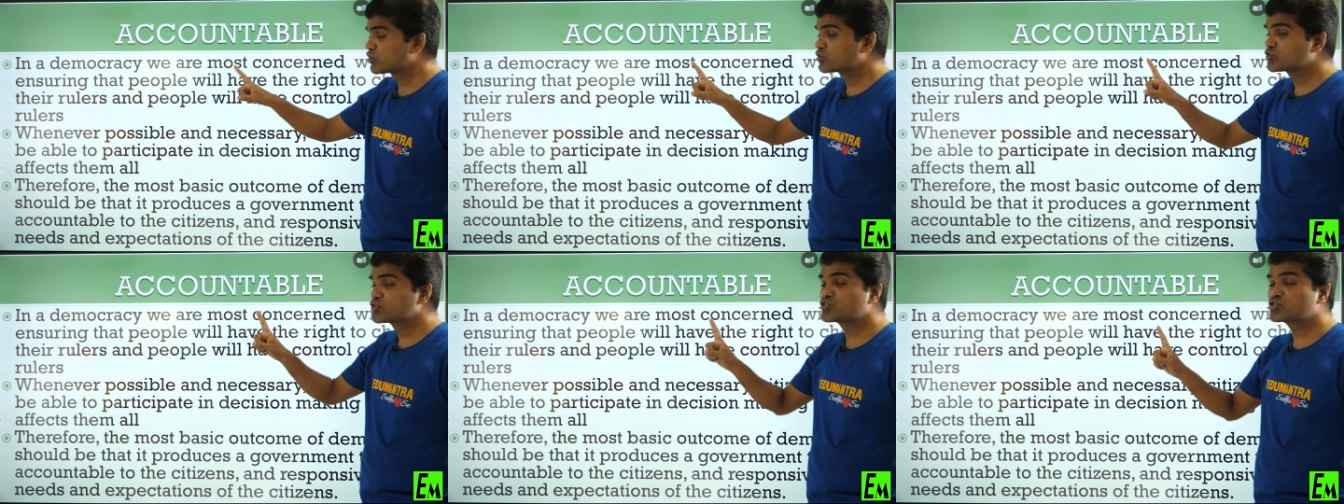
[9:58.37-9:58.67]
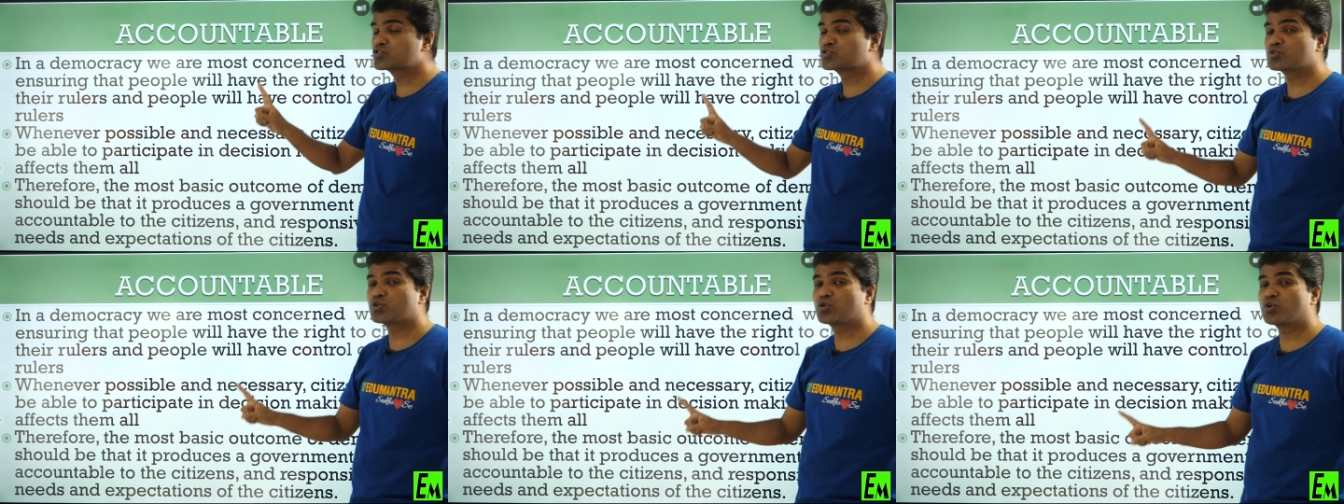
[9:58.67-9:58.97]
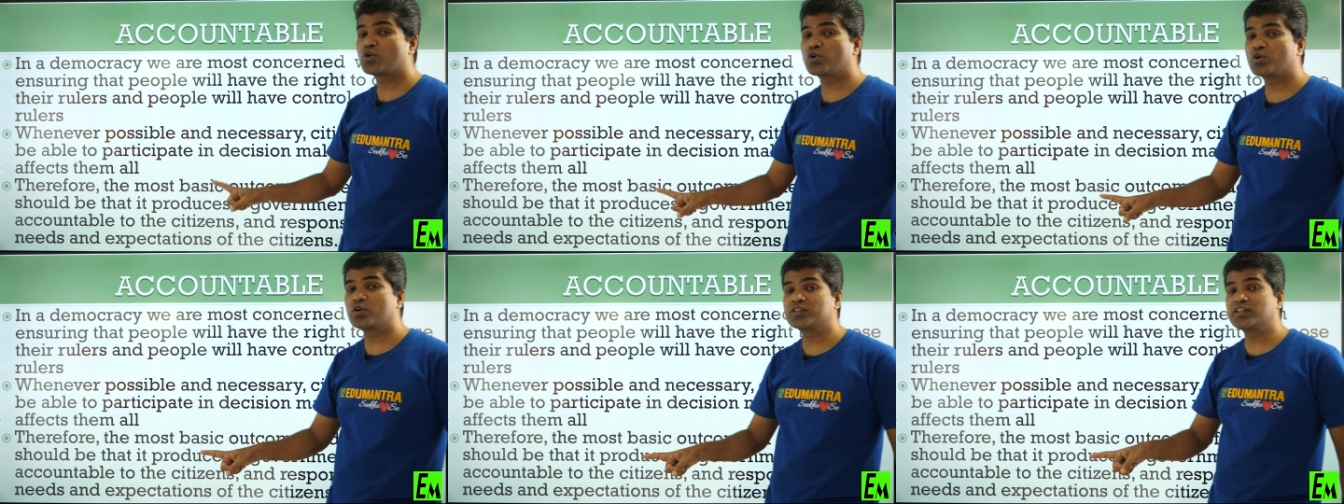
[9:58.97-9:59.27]

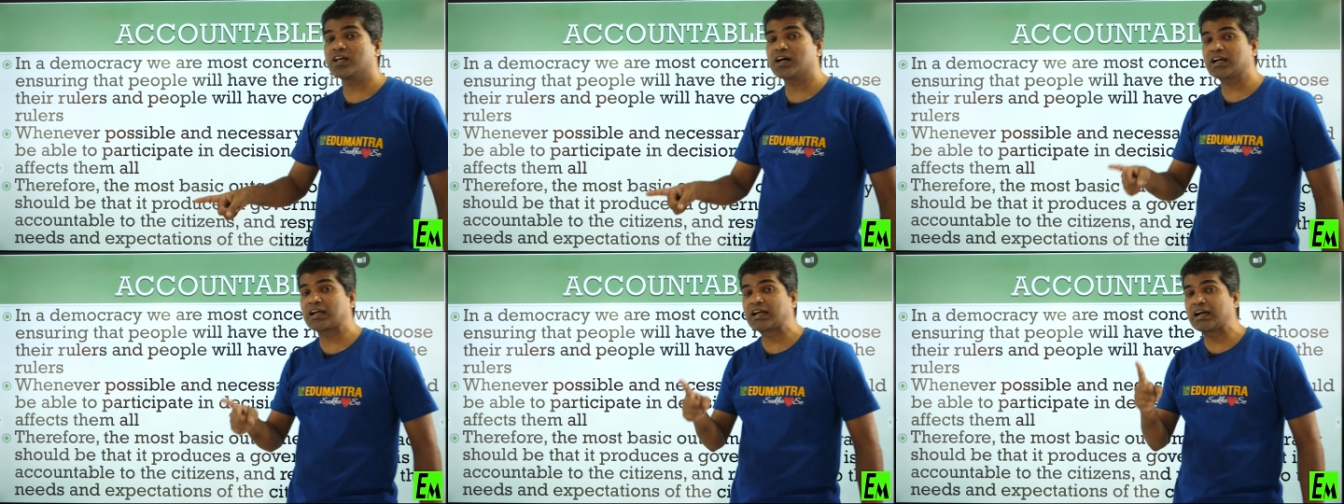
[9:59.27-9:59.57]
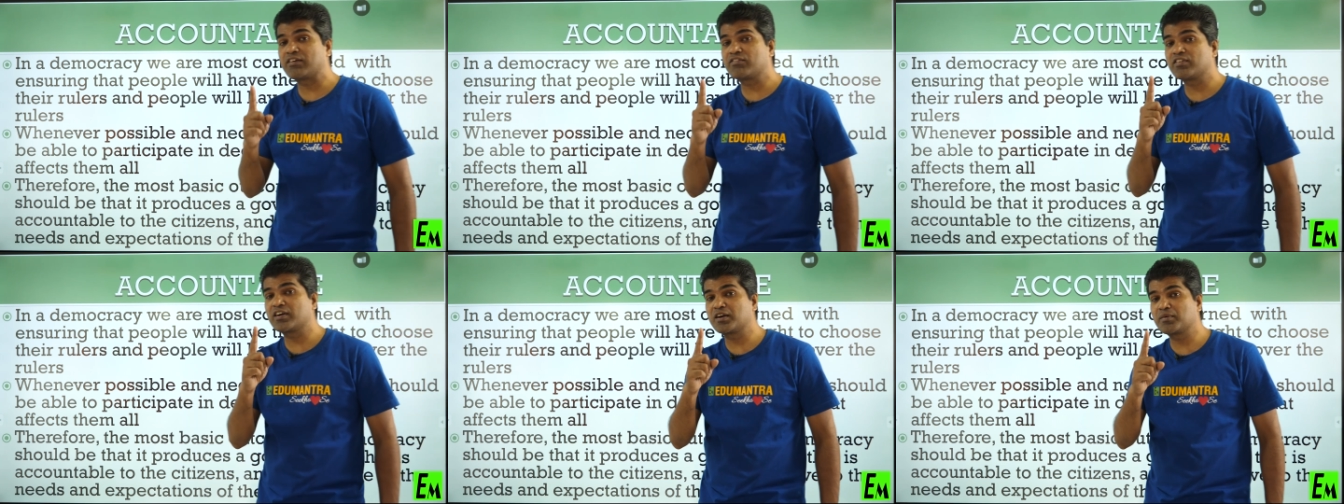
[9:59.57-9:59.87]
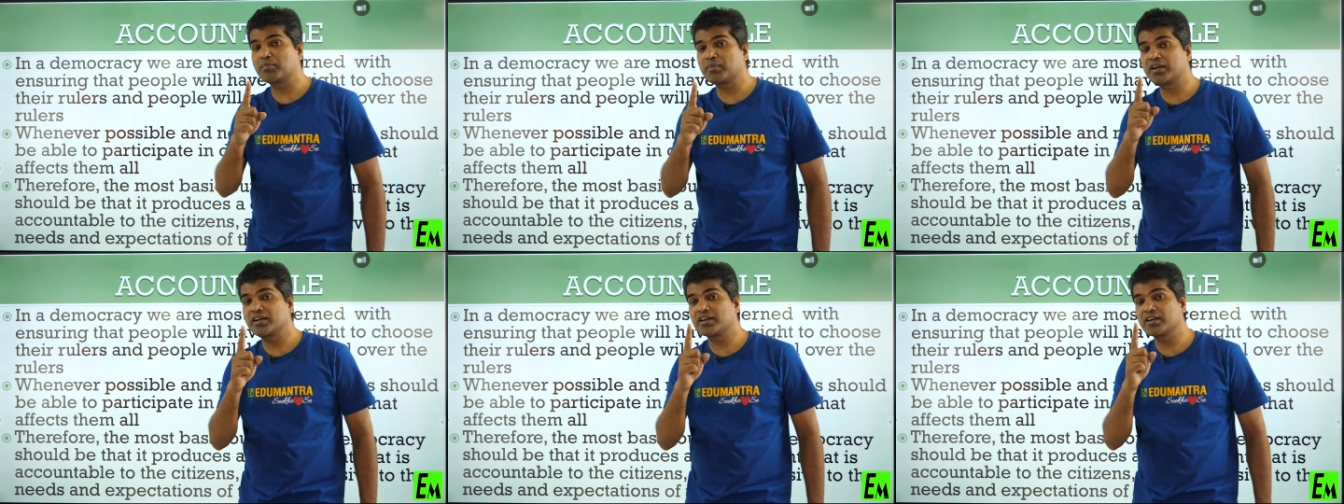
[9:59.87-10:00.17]
So the
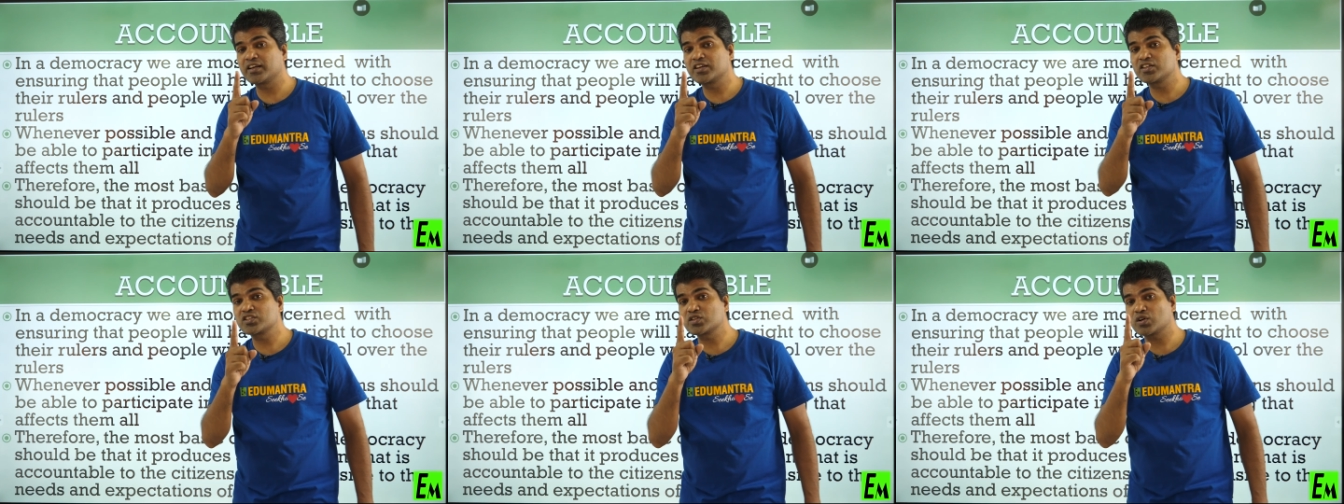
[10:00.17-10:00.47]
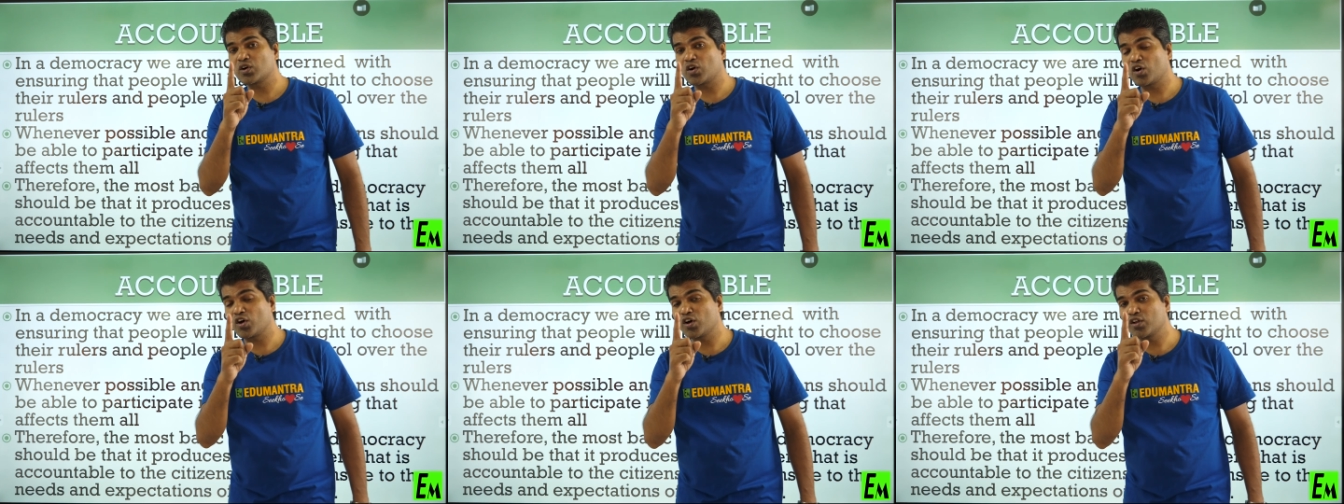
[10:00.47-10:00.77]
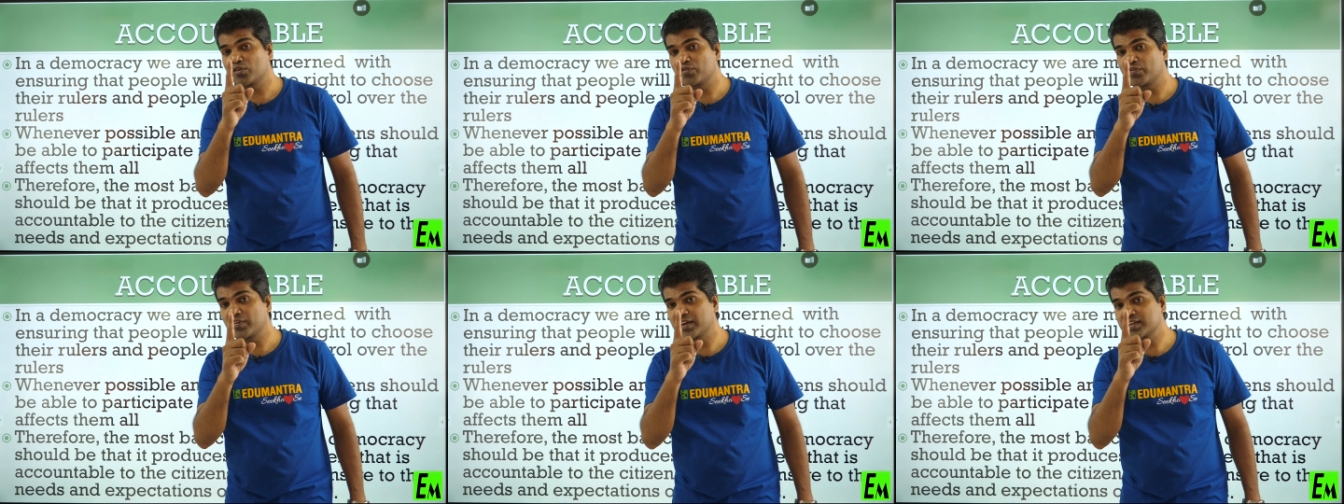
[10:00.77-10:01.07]
government is
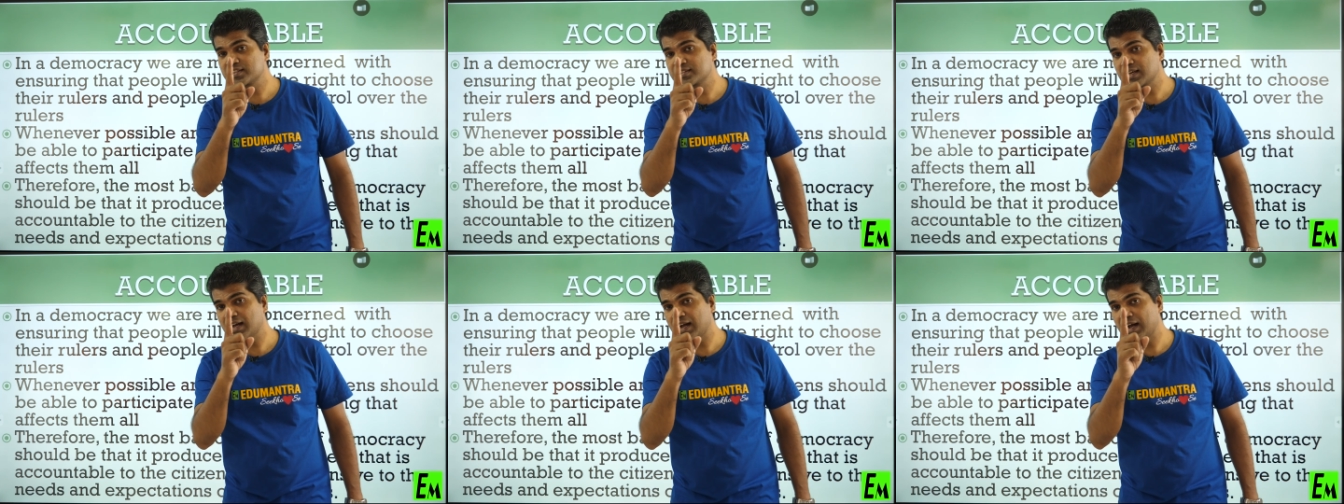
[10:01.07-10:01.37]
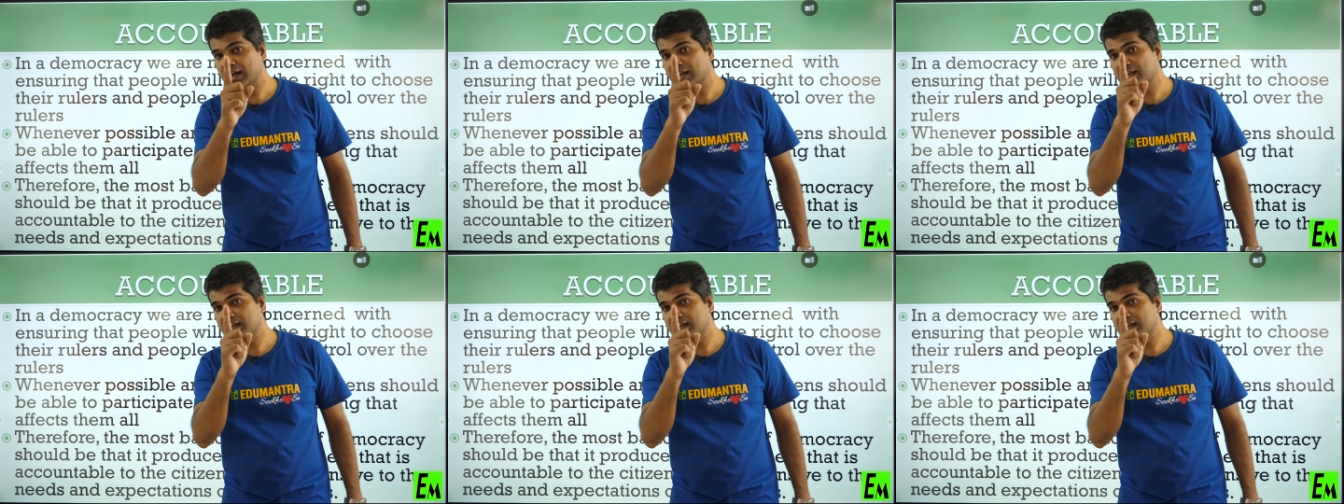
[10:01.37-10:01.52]
always